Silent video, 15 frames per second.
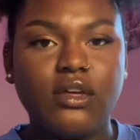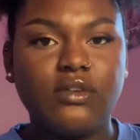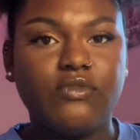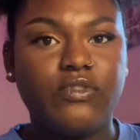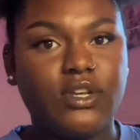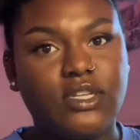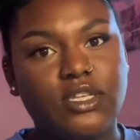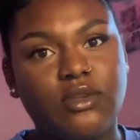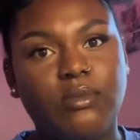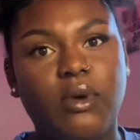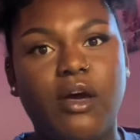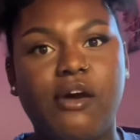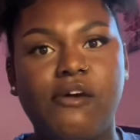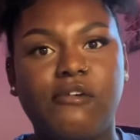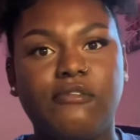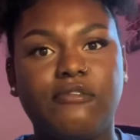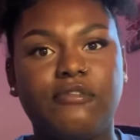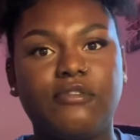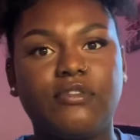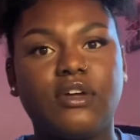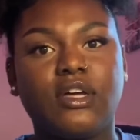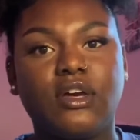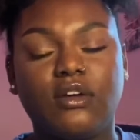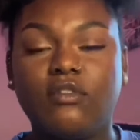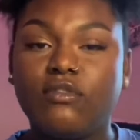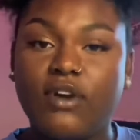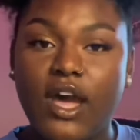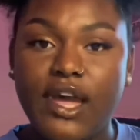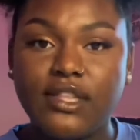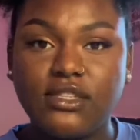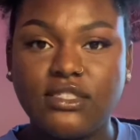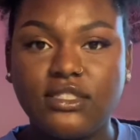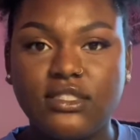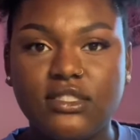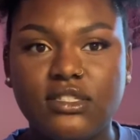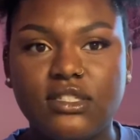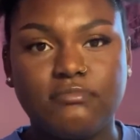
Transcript: victim of gun violence,